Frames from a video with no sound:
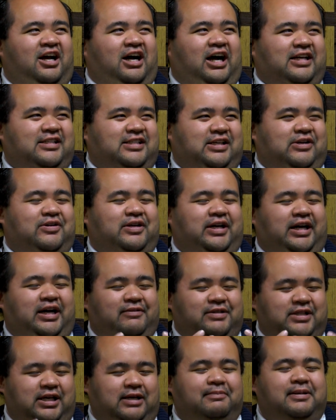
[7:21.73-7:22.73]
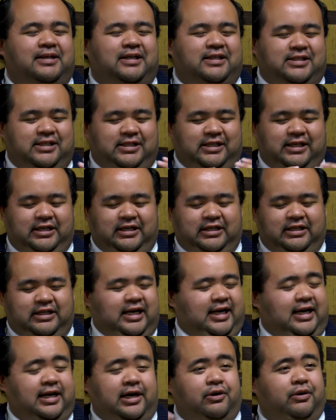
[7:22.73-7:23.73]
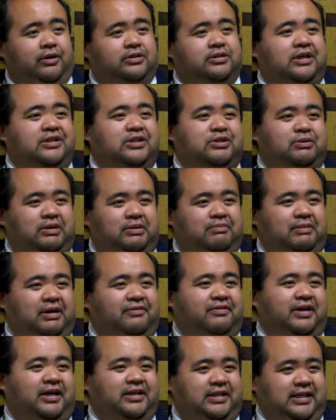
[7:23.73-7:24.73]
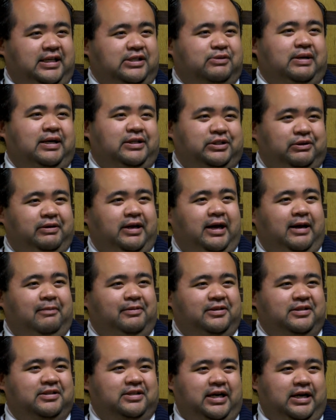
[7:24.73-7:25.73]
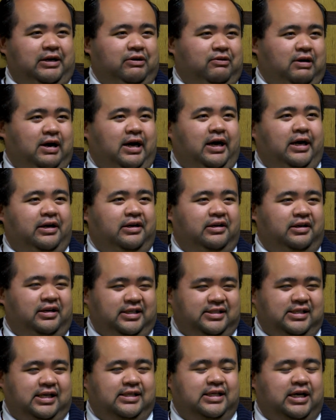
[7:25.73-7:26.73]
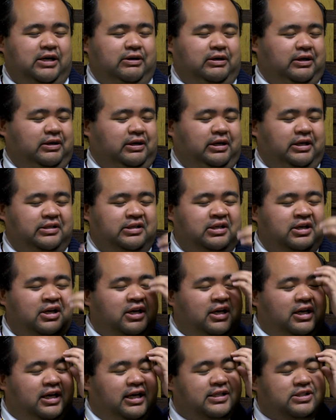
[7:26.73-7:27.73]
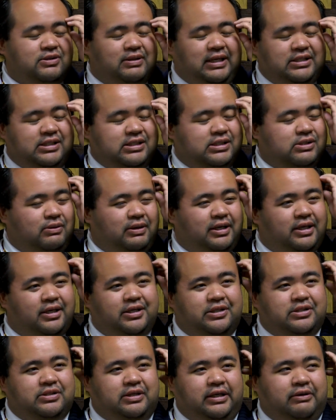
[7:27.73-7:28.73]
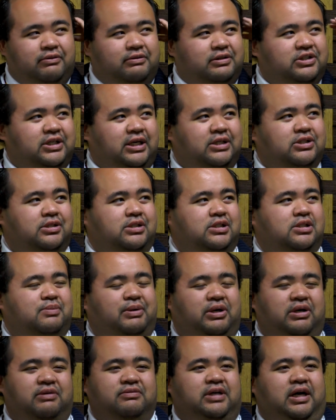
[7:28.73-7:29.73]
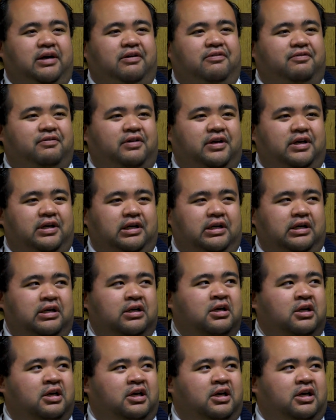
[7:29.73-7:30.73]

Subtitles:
I said, okay, I have 10 minutes and then I gotta go to lunch with my friend. And that's what actually happened. Like, I cried and I sat down. And so that's just the way it is. Like, rejection is part of life. And